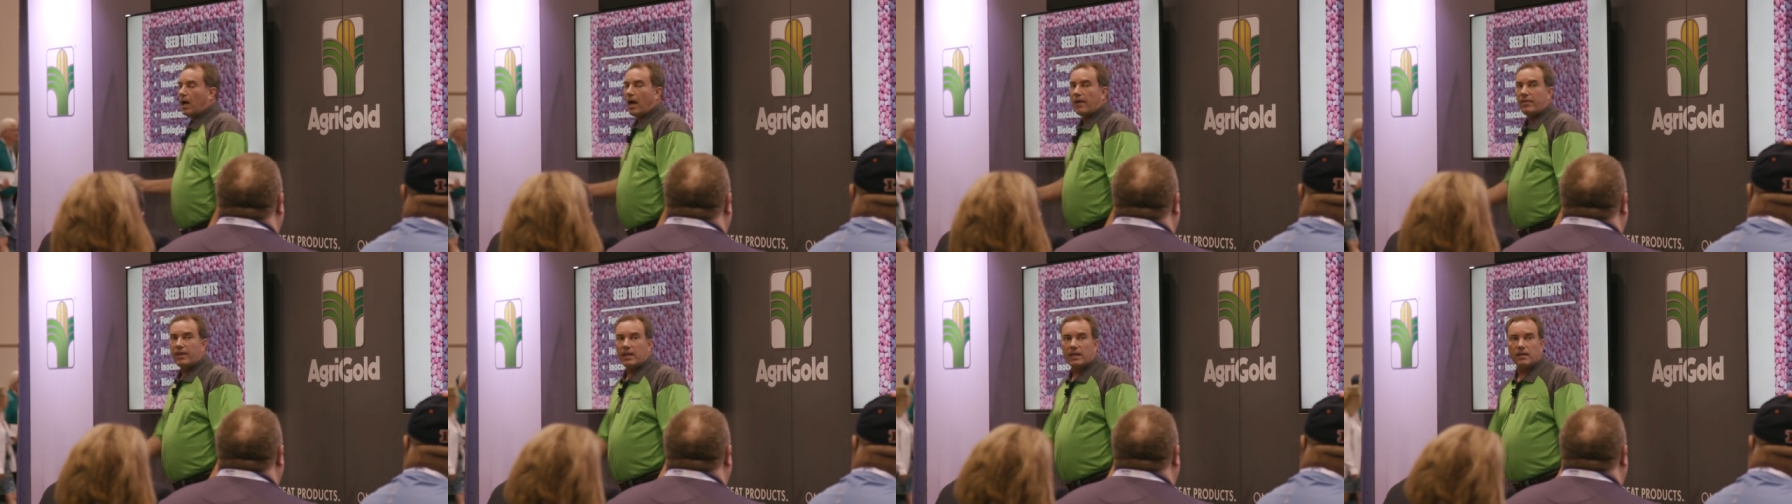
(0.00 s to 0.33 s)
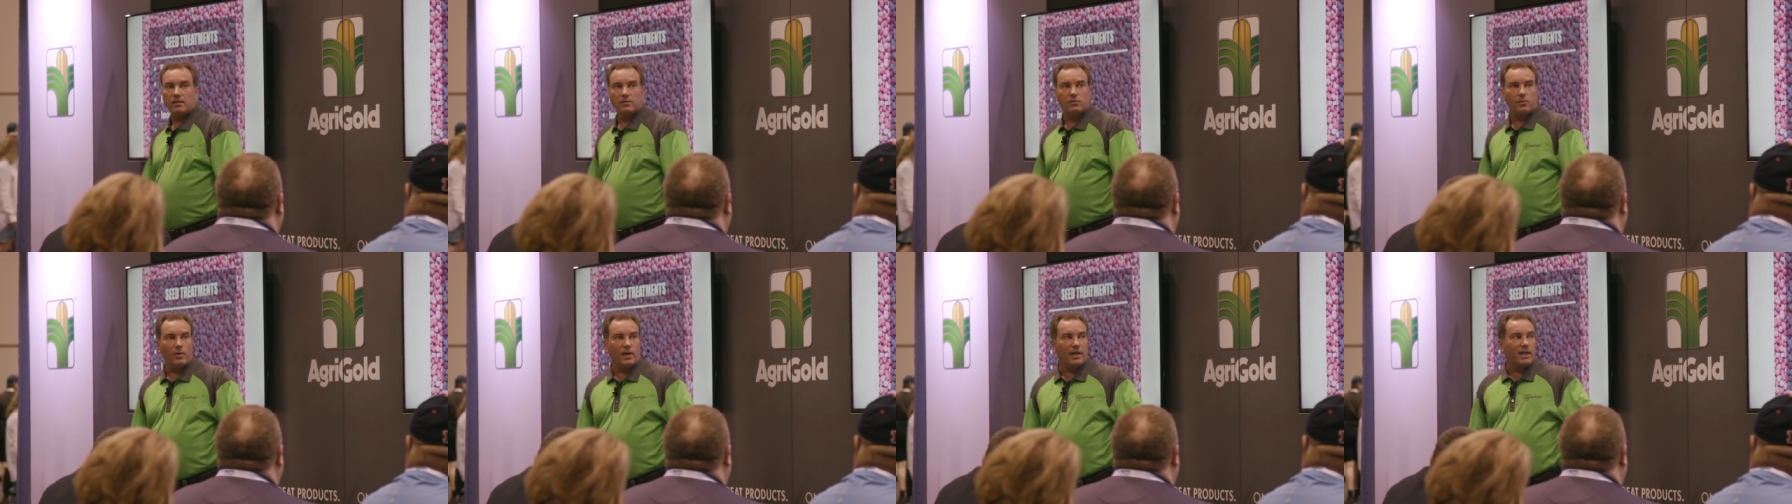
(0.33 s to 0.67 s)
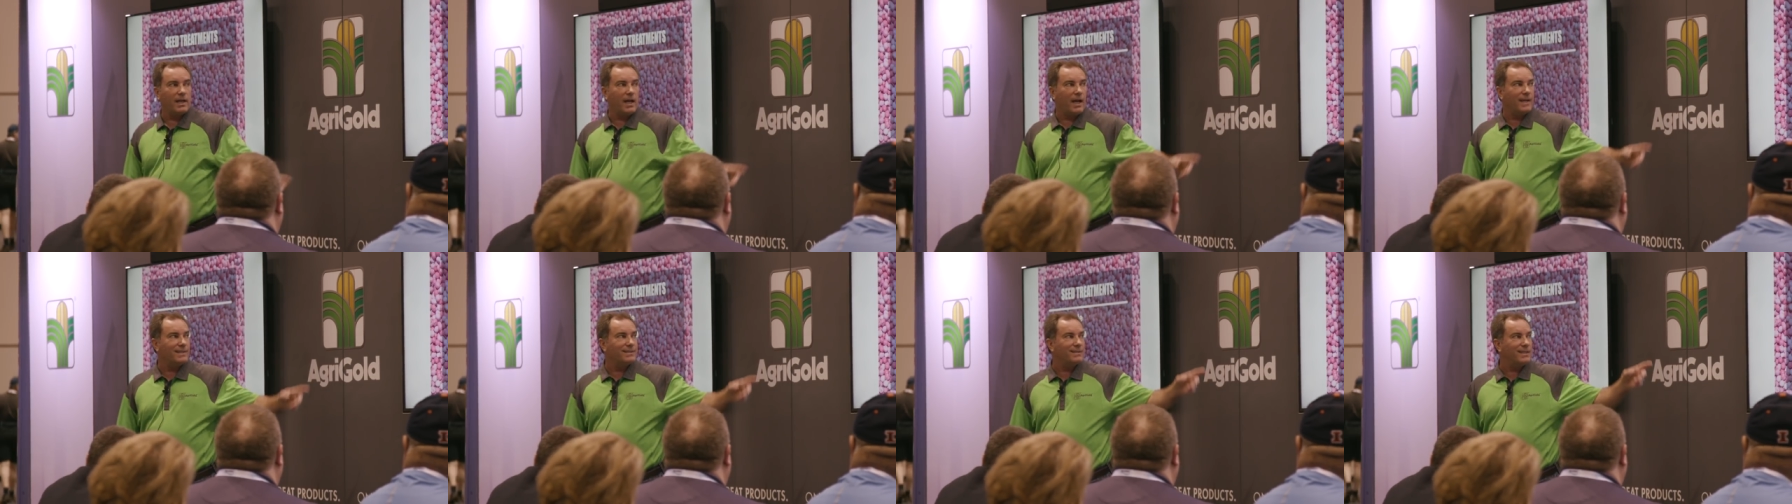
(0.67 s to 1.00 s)
I think in
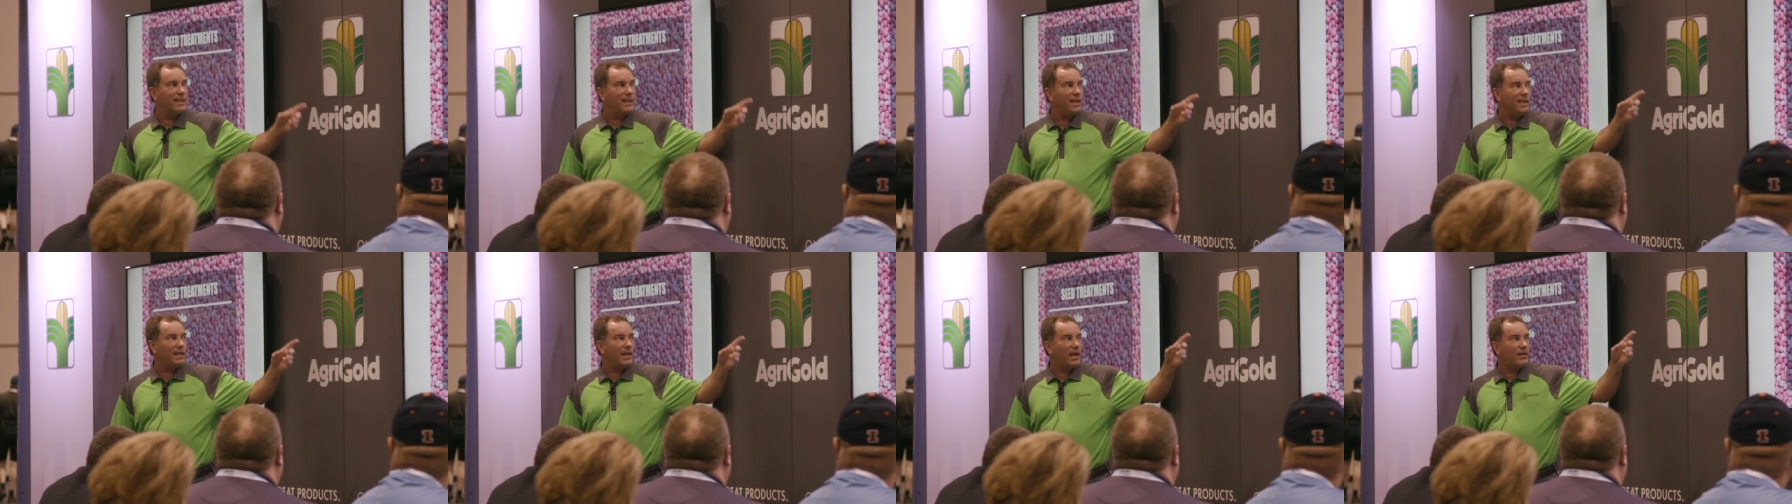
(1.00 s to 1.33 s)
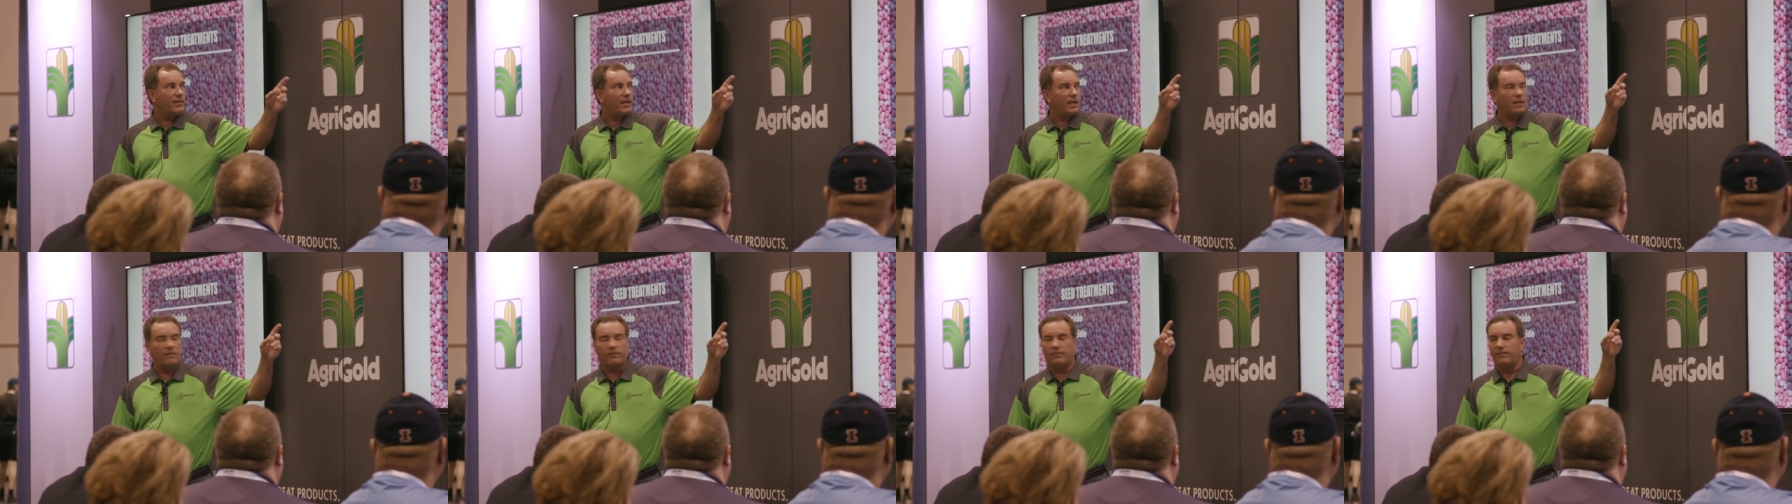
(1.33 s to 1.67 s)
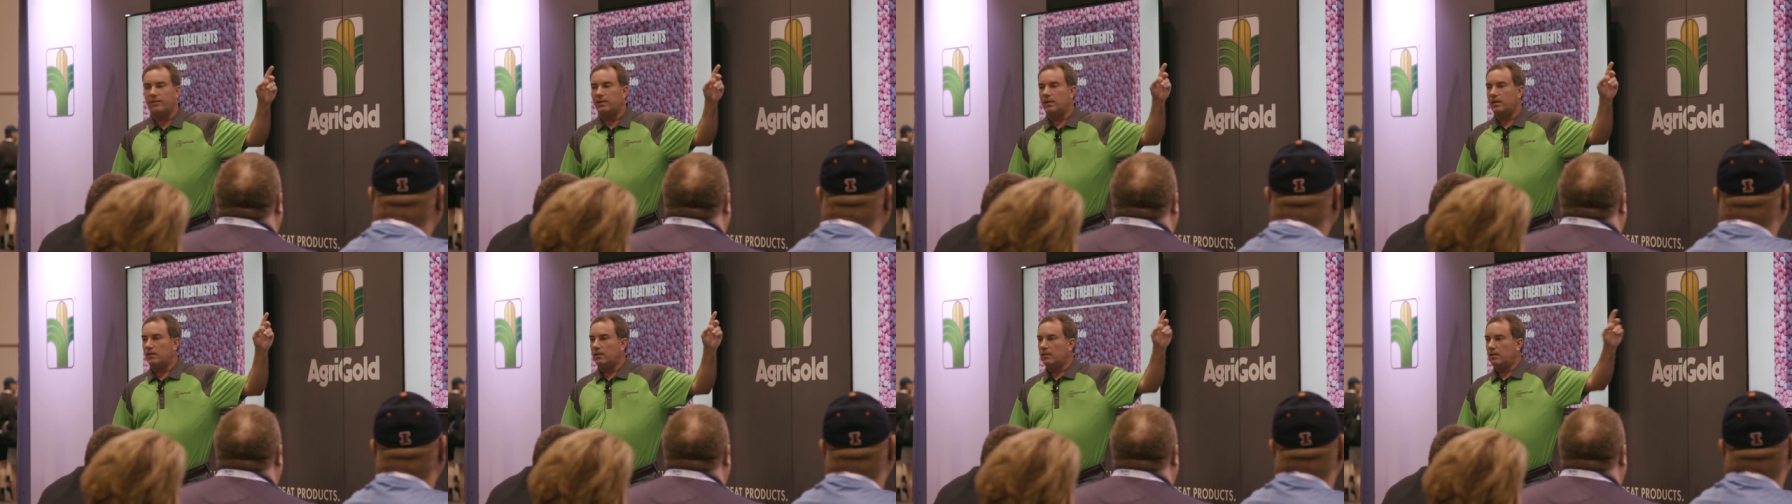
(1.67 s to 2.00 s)
2019, I think
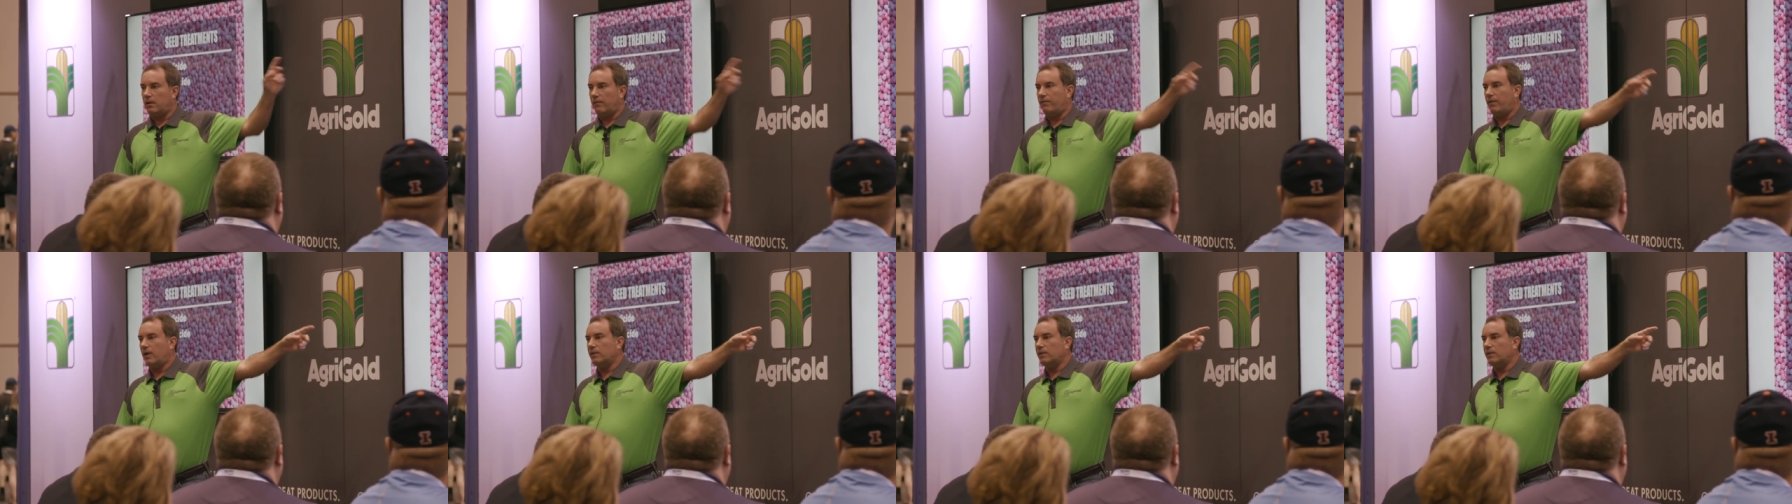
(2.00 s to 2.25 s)
a